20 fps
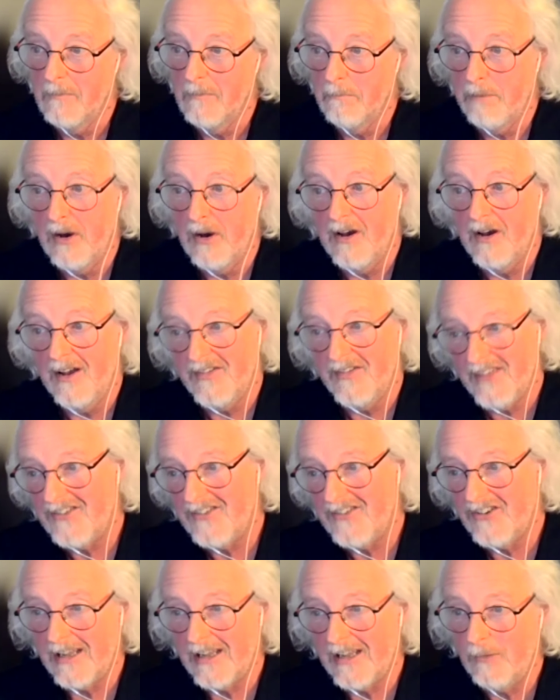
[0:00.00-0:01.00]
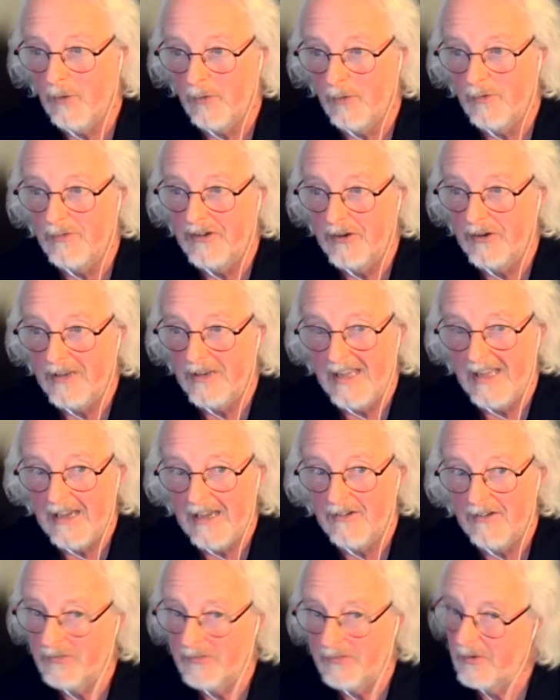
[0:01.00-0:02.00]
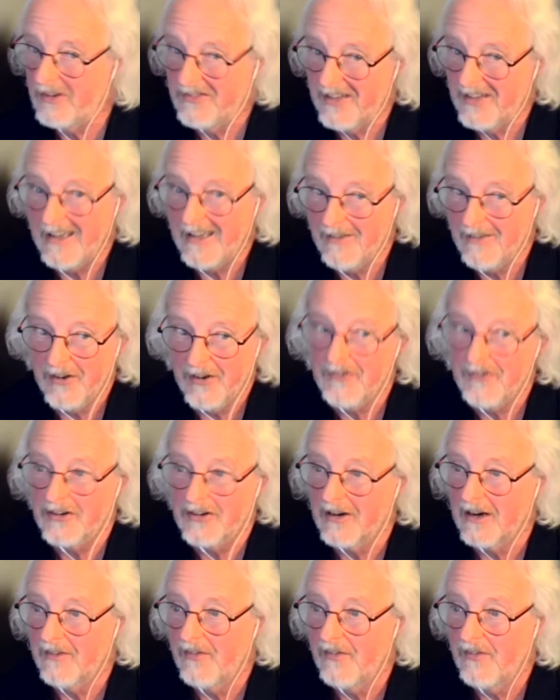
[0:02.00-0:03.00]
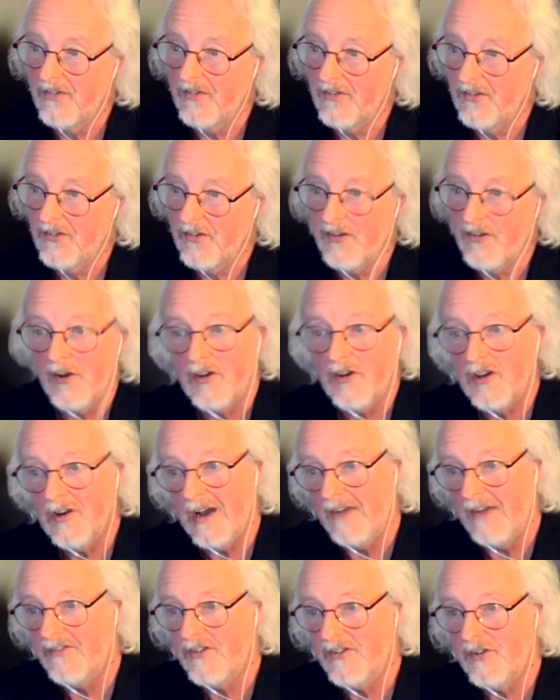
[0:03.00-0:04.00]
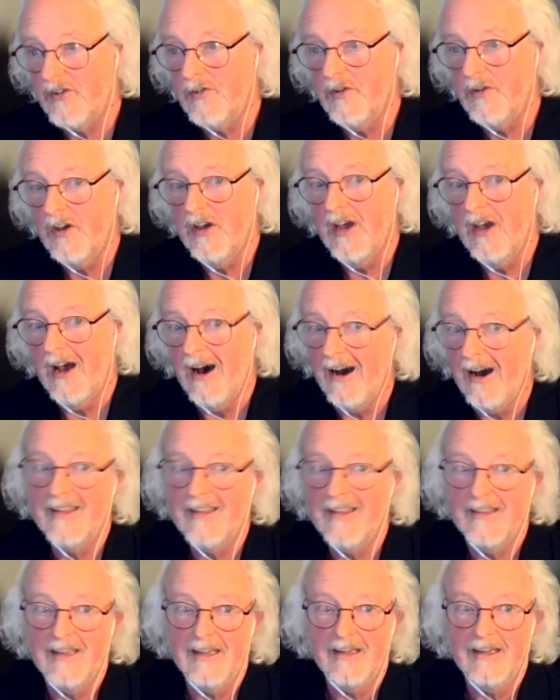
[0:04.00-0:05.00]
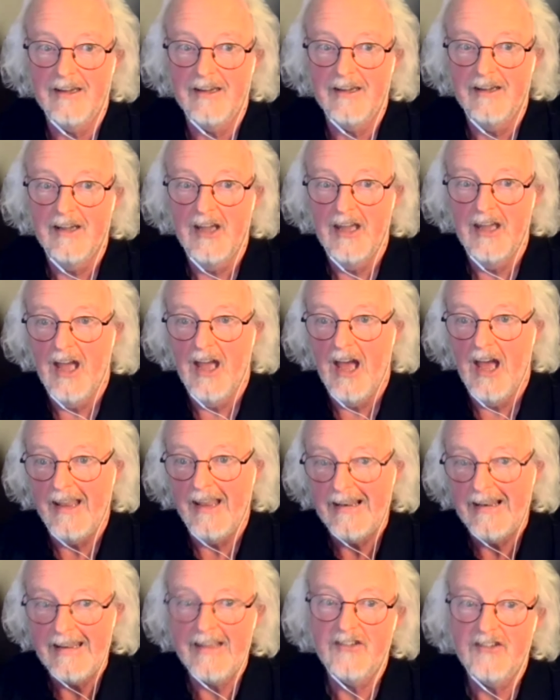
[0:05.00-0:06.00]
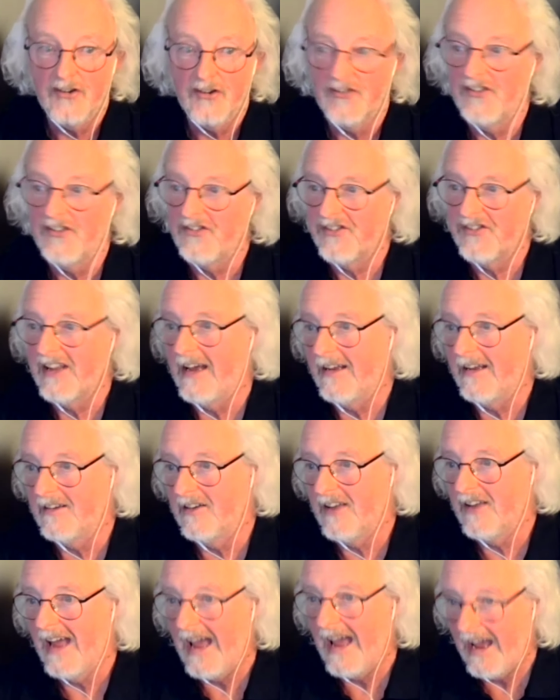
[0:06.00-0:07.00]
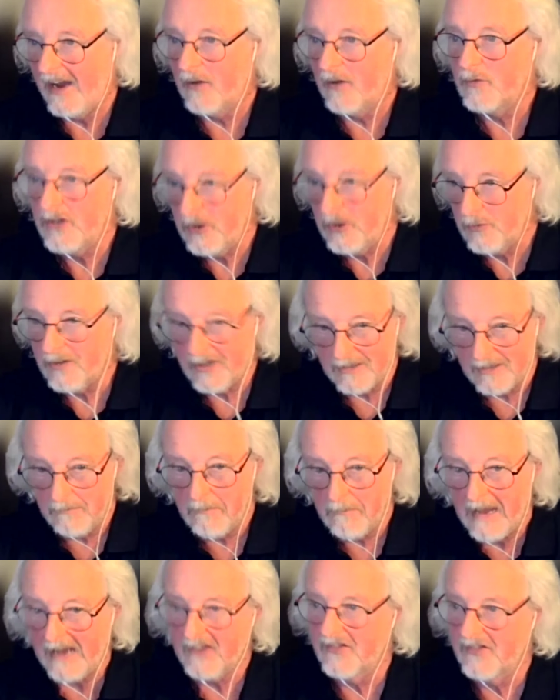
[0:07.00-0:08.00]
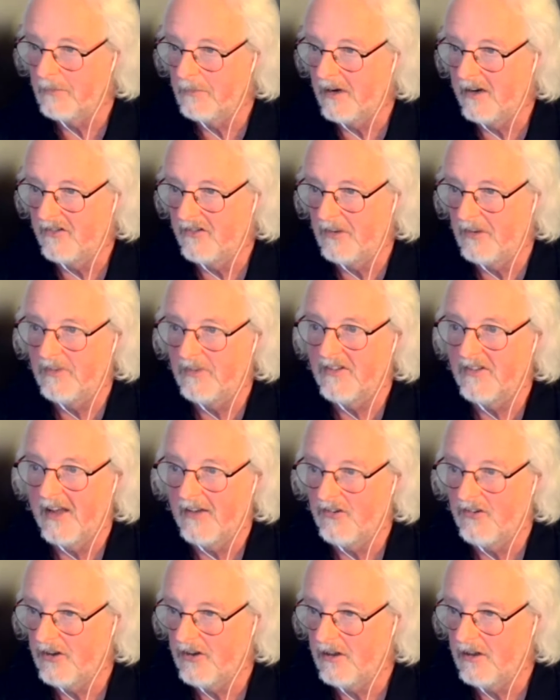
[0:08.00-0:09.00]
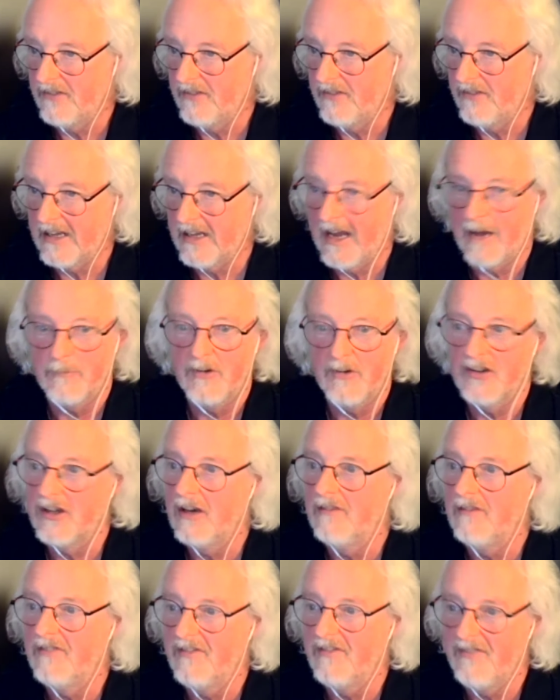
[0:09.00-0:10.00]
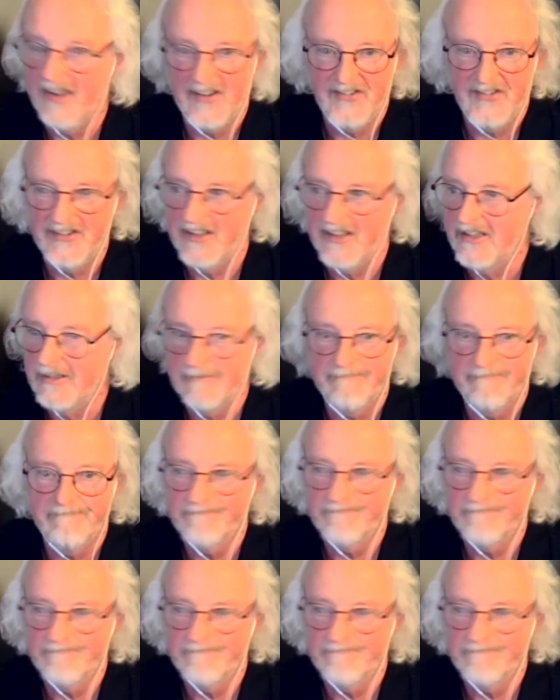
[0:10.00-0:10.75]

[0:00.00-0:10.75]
but essentially what we're doing here is we're taking photographs. So you have to, I think, at least understand how you can maximize the potential of the camera you've invested in.